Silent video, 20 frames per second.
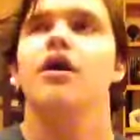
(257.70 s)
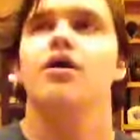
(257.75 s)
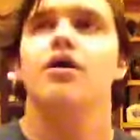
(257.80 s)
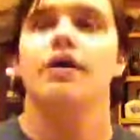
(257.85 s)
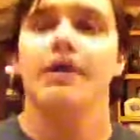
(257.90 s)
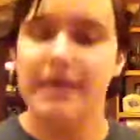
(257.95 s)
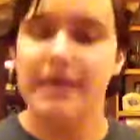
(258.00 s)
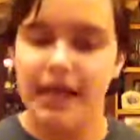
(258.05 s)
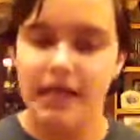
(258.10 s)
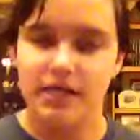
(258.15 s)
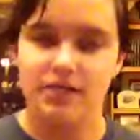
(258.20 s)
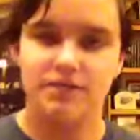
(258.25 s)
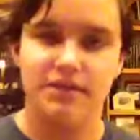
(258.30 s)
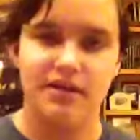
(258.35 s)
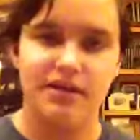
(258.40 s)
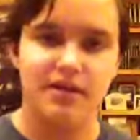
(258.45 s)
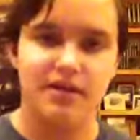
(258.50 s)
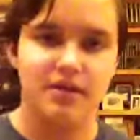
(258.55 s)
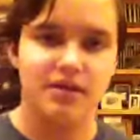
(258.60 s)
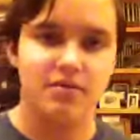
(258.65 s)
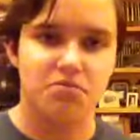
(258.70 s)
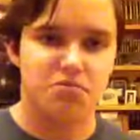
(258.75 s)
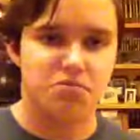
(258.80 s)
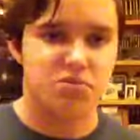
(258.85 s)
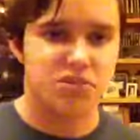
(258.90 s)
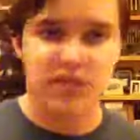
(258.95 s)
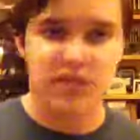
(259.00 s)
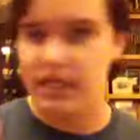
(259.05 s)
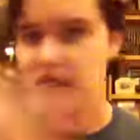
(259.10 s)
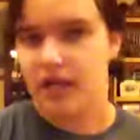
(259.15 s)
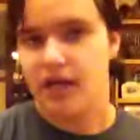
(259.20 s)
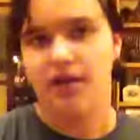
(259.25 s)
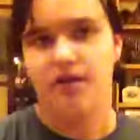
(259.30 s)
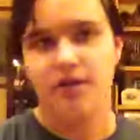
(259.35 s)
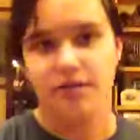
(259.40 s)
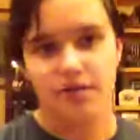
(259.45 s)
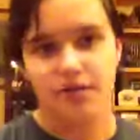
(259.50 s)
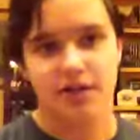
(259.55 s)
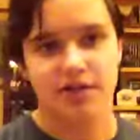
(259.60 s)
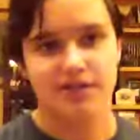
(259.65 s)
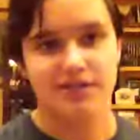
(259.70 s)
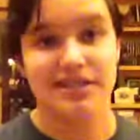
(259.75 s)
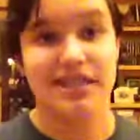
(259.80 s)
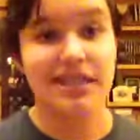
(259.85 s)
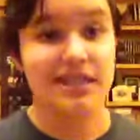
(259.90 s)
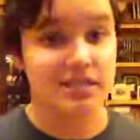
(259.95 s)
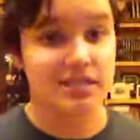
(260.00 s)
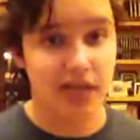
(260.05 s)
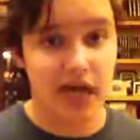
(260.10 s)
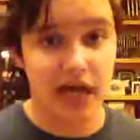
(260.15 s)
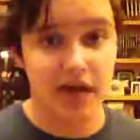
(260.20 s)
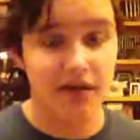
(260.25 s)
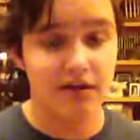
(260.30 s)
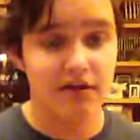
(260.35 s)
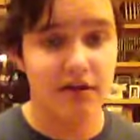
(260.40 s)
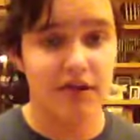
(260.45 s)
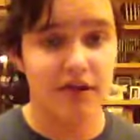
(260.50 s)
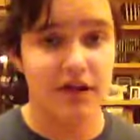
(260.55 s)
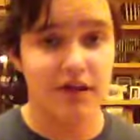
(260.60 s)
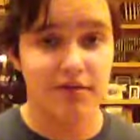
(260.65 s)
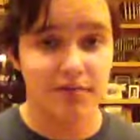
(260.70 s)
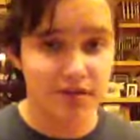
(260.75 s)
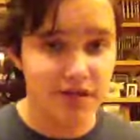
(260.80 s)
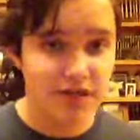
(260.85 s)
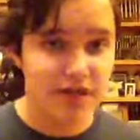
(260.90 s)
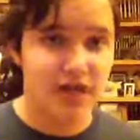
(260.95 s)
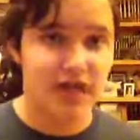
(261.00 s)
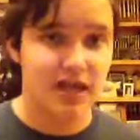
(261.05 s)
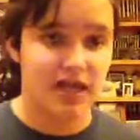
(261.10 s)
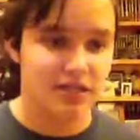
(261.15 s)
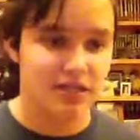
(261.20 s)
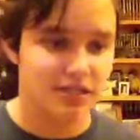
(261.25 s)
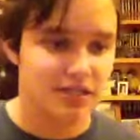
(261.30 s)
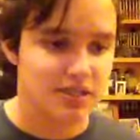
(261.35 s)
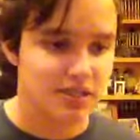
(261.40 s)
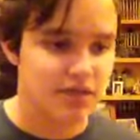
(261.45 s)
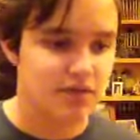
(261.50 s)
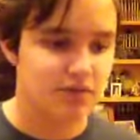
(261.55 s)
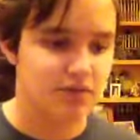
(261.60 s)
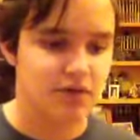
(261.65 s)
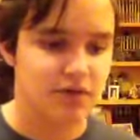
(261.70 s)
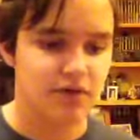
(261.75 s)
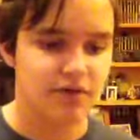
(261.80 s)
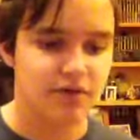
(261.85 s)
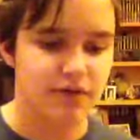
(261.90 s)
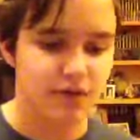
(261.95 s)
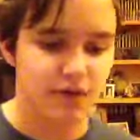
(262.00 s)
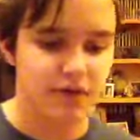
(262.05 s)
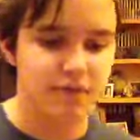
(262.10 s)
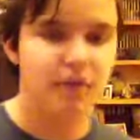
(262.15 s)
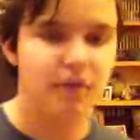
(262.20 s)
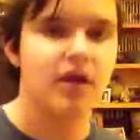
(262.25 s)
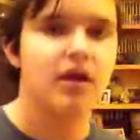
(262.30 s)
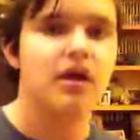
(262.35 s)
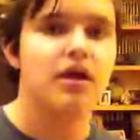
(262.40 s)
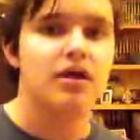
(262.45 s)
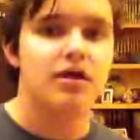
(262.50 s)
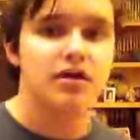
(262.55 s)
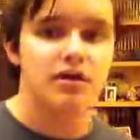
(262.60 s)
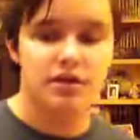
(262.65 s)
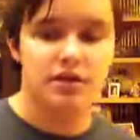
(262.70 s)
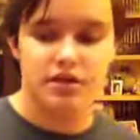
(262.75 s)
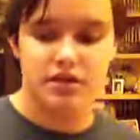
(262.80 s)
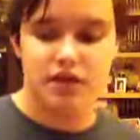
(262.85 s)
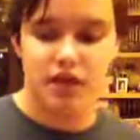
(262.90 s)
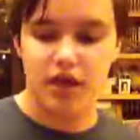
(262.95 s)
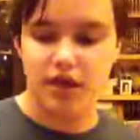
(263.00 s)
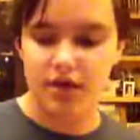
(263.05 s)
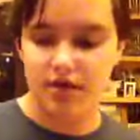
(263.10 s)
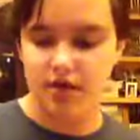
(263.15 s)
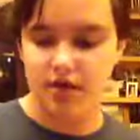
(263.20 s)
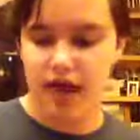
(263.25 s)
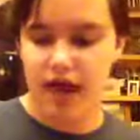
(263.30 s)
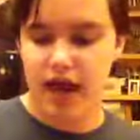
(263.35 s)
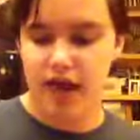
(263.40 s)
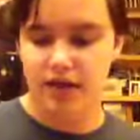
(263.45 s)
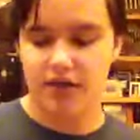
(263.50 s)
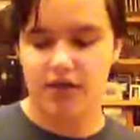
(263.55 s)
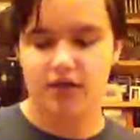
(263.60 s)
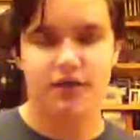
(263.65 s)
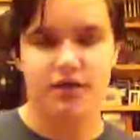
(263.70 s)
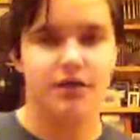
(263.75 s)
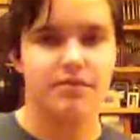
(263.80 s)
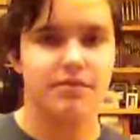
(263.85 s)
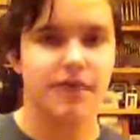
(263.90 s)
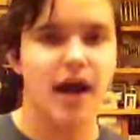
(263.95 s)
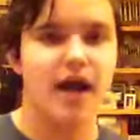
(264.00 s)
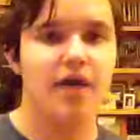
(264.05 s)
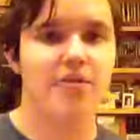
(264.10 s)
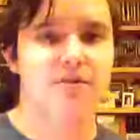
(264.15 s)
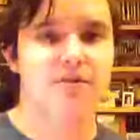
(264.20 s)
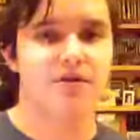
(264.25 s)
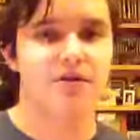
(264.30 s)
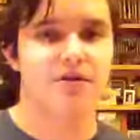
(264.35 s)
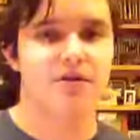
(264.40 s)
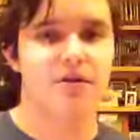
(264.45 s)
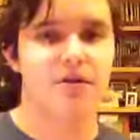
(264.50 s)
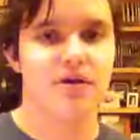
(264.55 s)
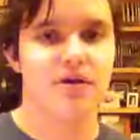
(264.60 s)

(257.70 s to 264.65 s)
he has been taken out of the project entirely and recasted with um, this other actor named Albert,